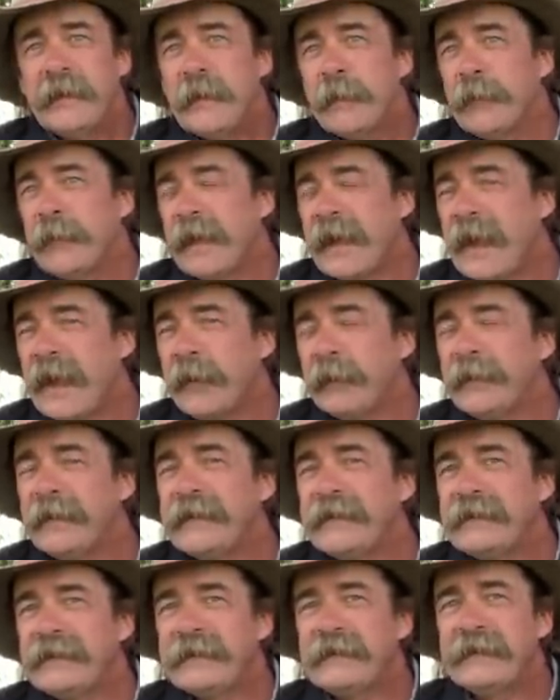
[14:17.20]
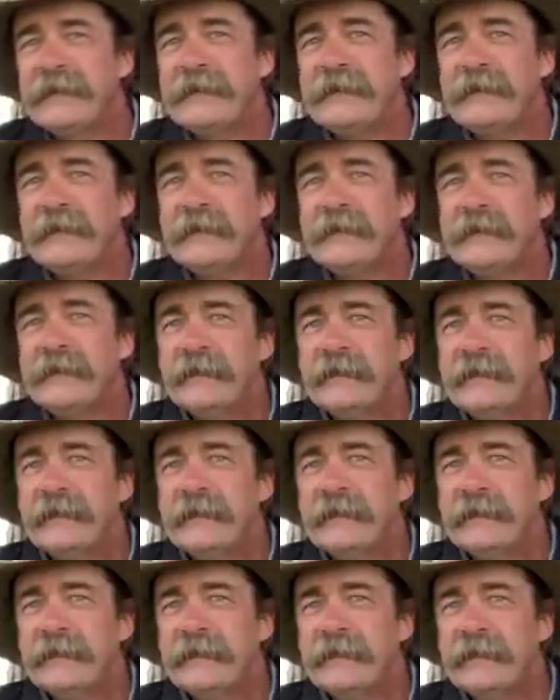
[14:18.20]
But how many cities,
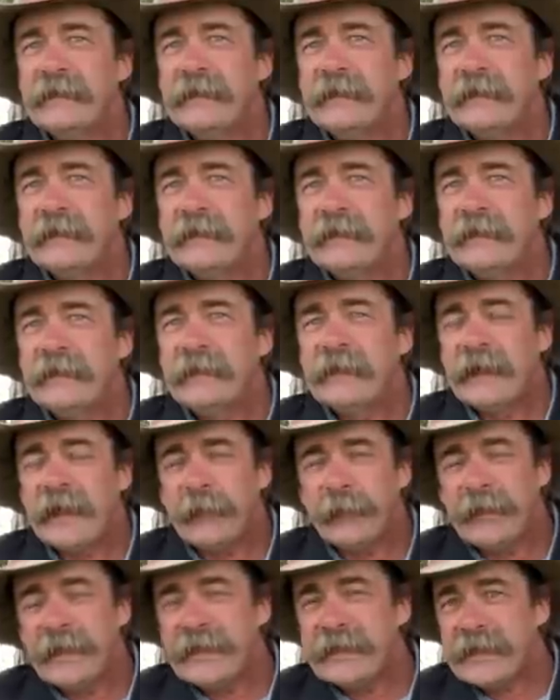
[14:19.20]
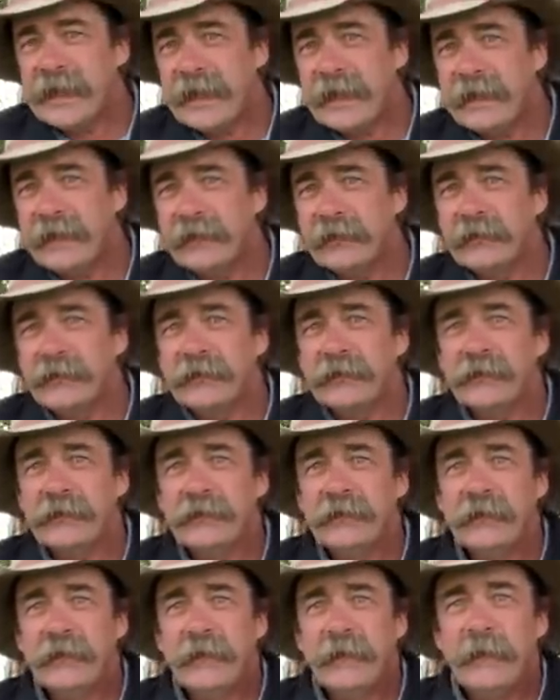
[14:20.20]
how many towns,
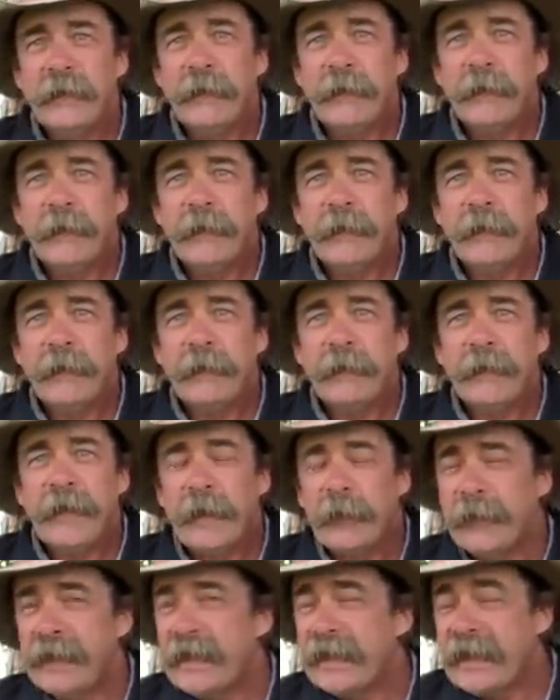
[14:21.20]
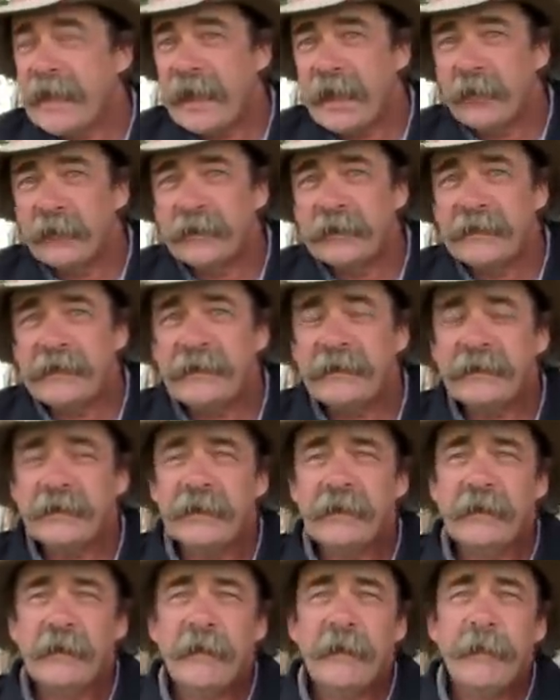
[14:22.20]
how many counties,
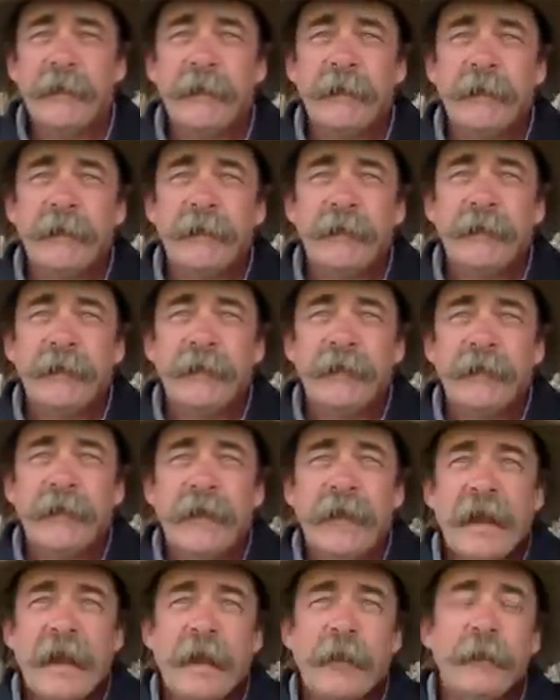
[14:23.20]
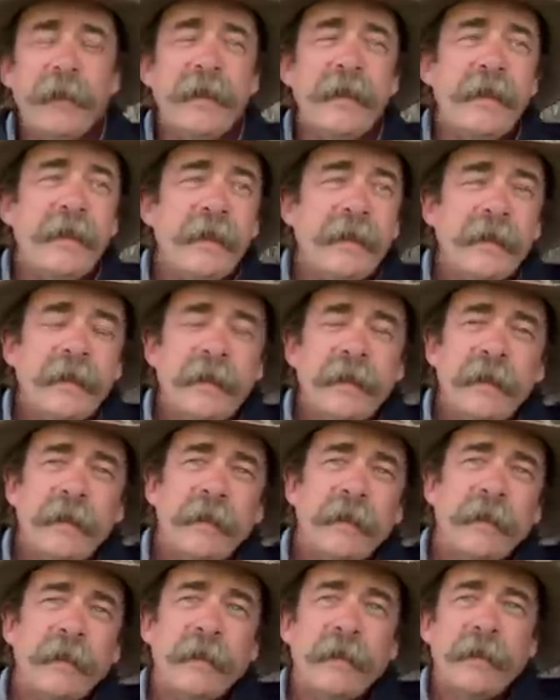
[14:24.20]
how many
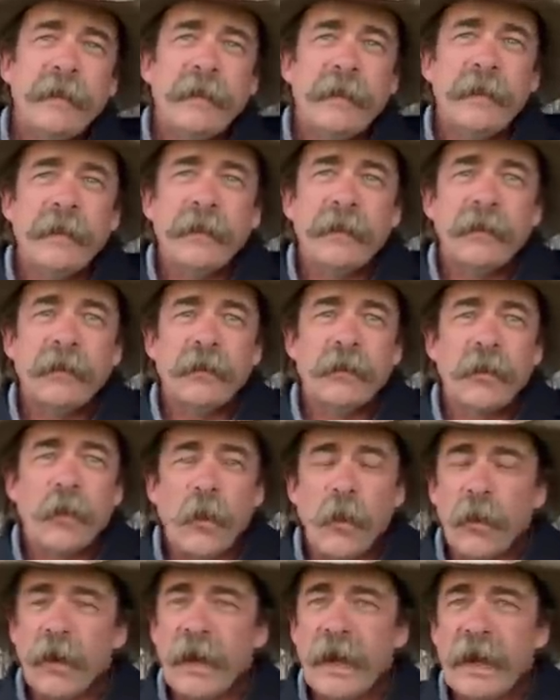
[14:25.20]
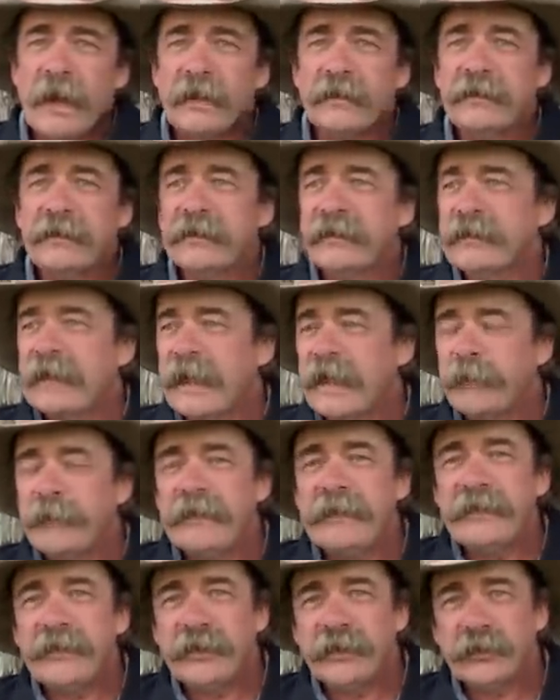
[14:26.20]
courthouses, how
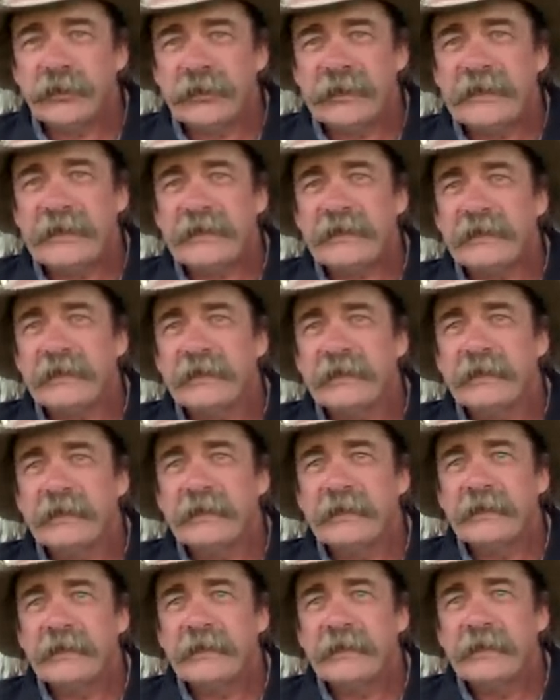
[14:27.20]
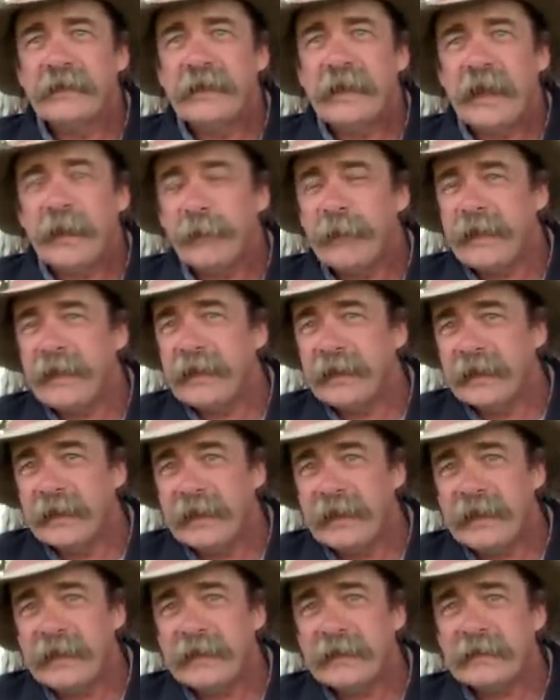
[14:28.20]
many streets, how many
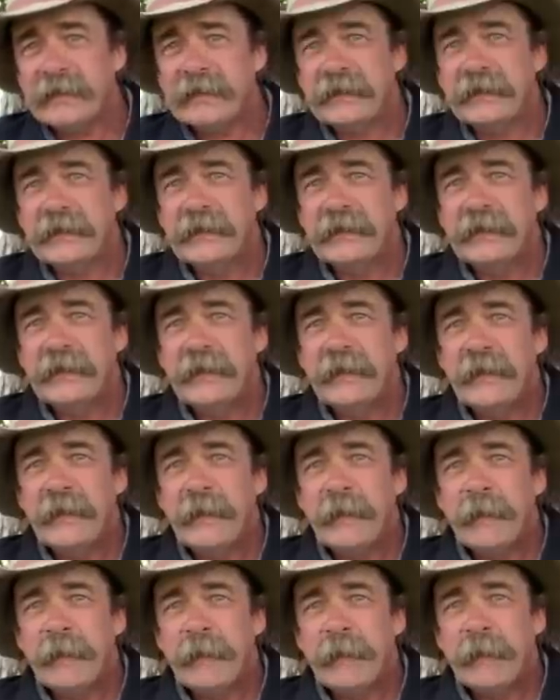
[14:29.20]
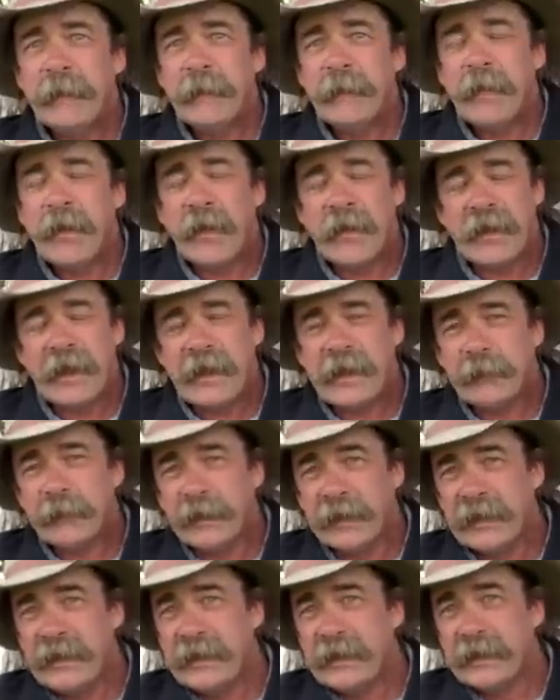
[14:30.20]
lakes are named
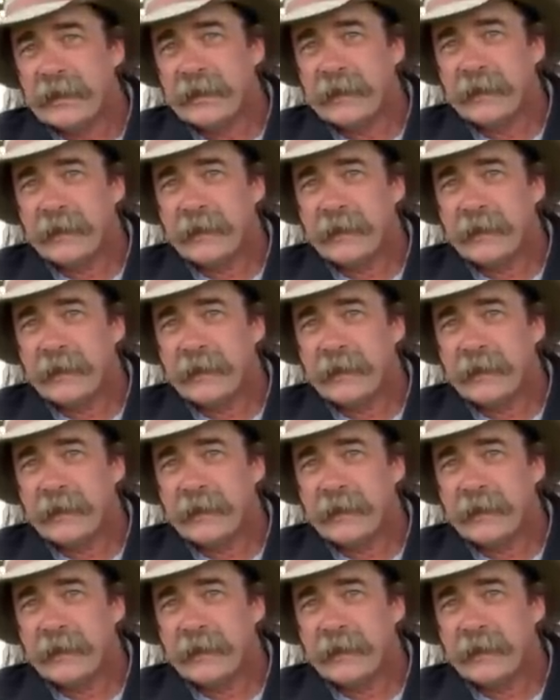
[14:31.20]
Lincoln?